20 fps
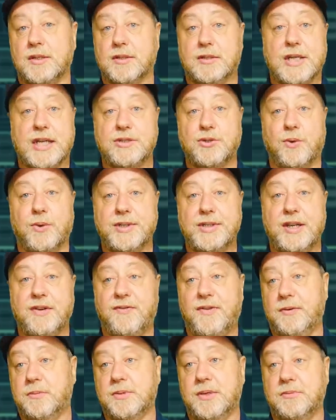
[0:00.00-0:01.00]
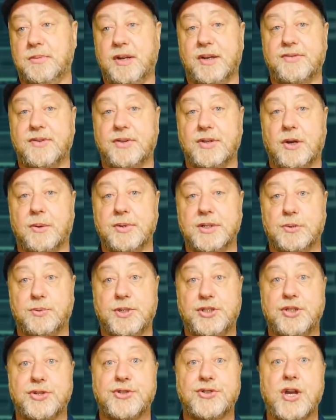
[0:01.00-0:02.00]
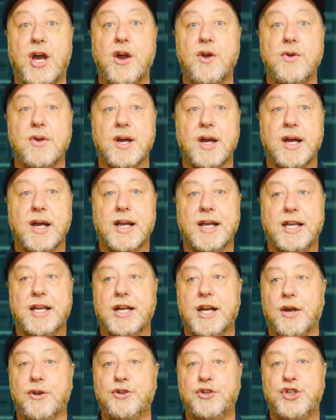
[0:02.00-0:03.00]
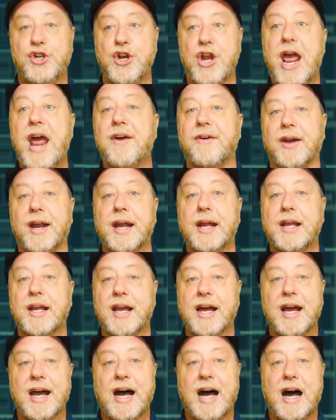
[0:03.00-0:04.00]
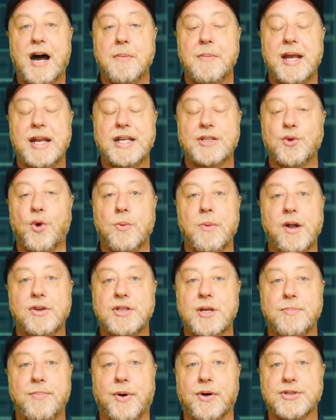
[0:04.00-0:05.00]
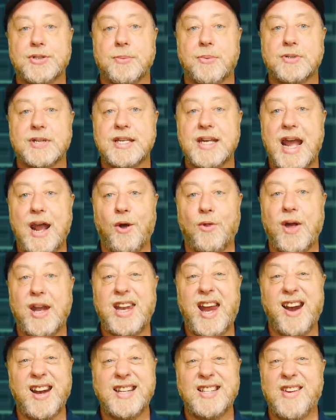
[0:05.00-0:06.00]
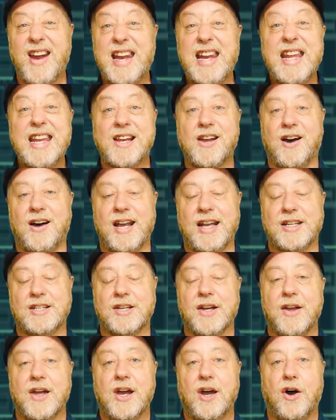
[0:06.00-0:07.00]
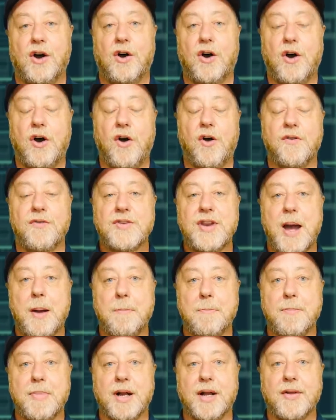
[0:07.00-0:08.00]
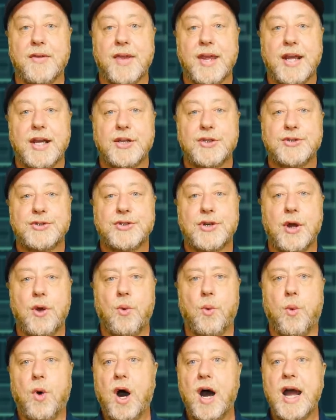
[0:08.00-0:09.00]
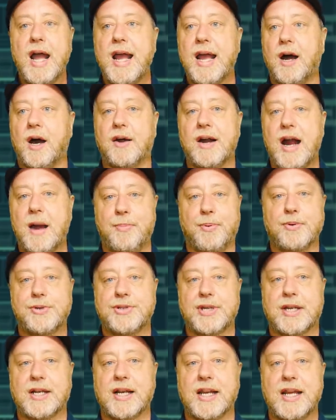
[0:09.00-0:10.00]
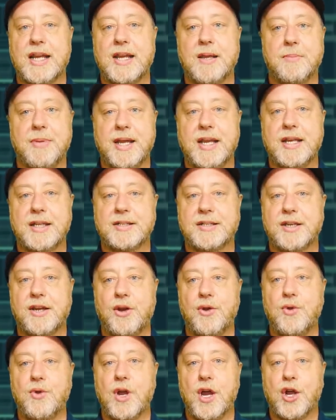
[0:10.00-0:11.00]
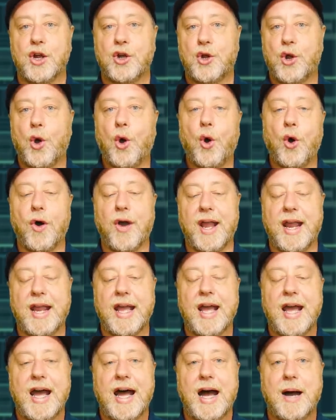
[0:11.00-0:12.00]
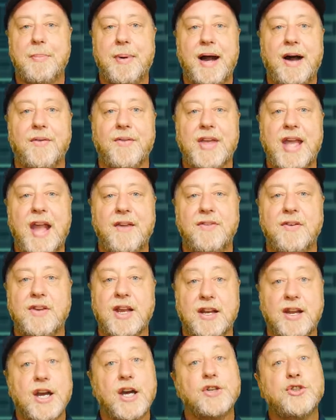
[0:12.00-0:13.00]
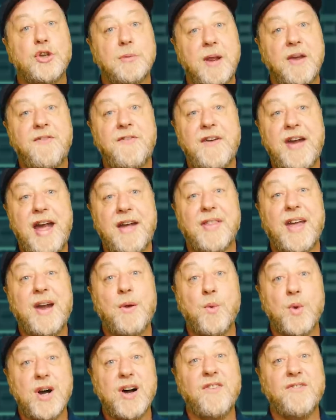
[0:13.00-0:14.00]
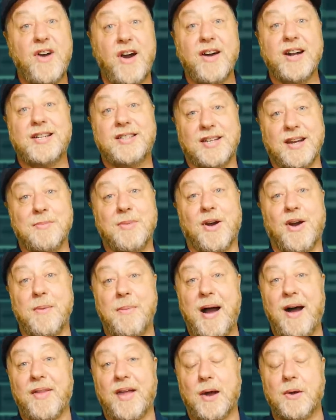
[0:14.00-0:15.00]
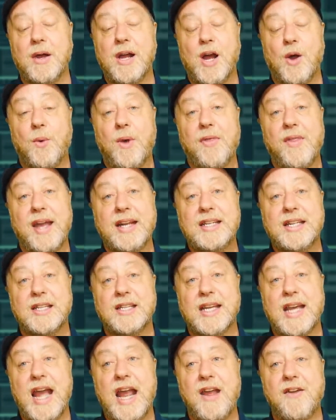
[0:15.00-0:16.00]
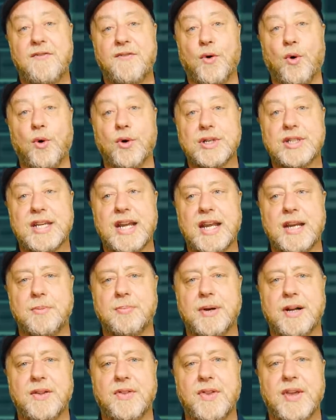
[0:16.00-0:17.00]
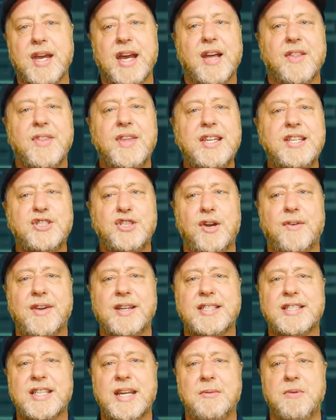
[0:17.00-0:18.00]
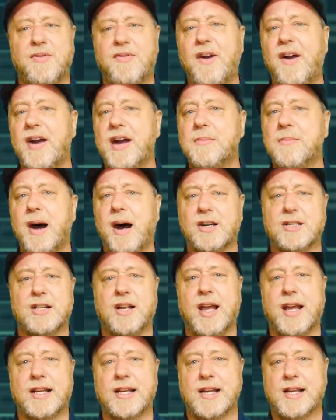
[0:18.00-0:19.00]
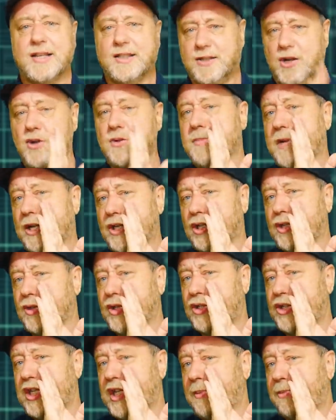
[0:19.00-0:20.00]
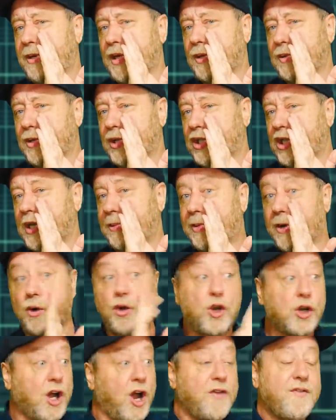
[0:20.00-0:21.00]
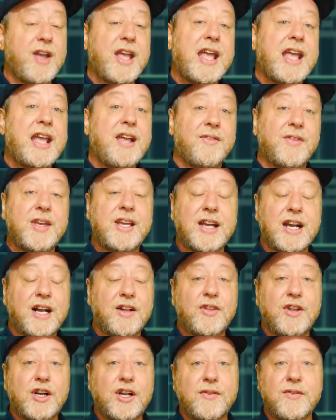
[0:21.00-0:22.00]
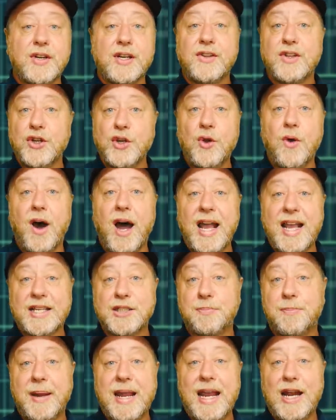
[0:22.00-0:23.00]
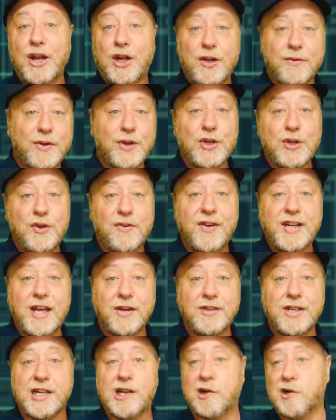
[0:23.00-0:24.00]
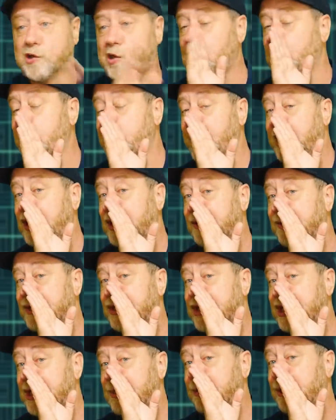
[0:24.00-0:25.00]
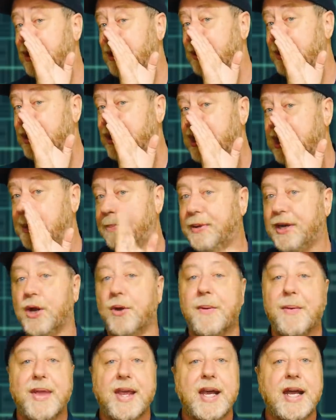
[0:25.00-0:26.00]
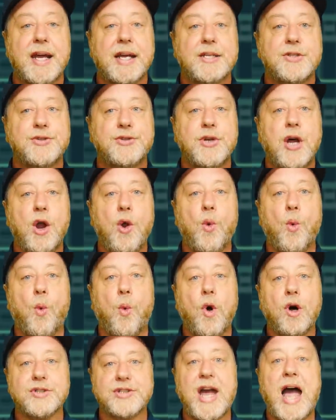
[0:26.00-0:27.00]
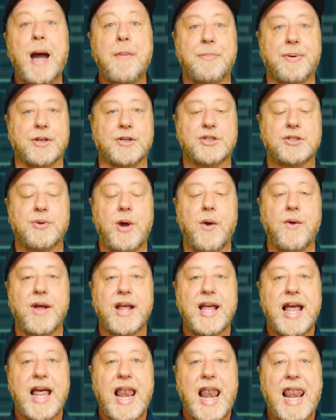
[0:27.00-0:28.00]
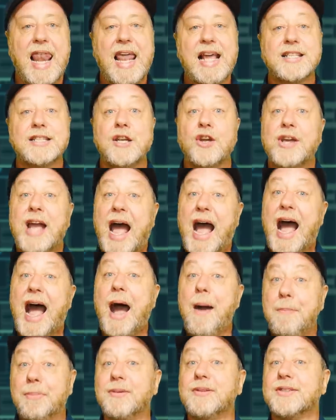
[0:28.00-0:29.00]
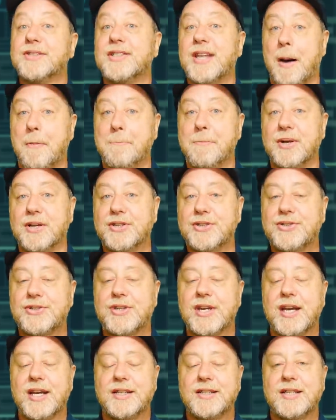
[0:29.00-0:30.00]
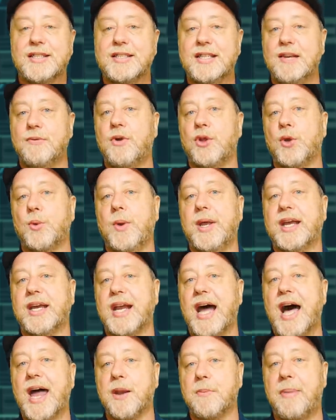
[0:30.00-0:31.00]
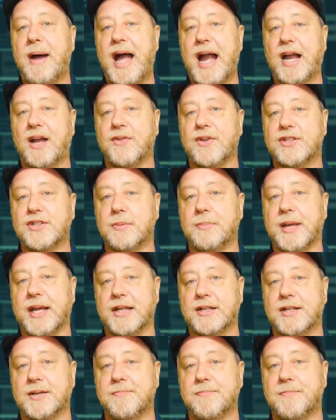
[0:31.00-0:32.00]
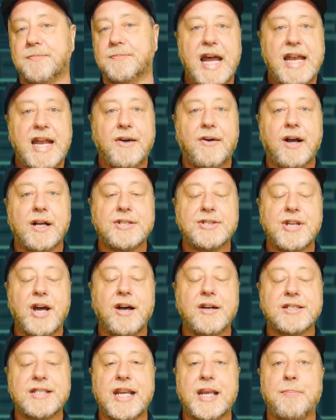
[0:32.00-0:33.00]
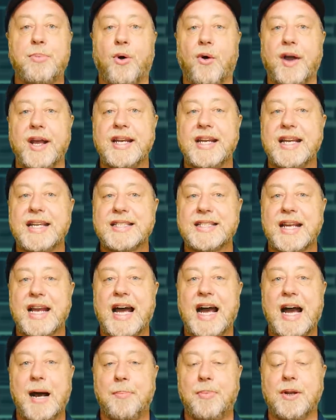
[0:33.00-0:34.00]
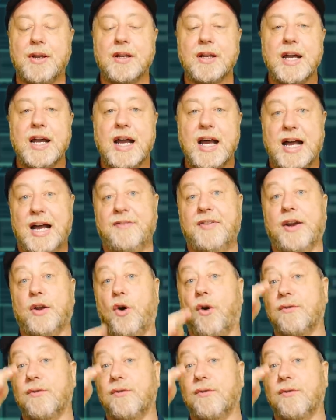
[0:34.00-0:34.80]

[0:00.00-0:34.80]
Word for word: That's all they said, 50% faster than the competition, which is so, you know, generic. I mean, it's almost impossible to nail that down into any kind of, of number. So why are Apple suddenly being so coy about the A15? To be fair, they were very similar about that when they did the A14, but this year it seemed very much like don't mention the CPU and GPU. Look over here, the, the look at the new ISP, look at the new video decoder. Don't mention the CPU and GPU. So what's happened? Well, let's look at Apple's numbers to see whether we can unpack this a bit. Now, our starting point is that Apple have had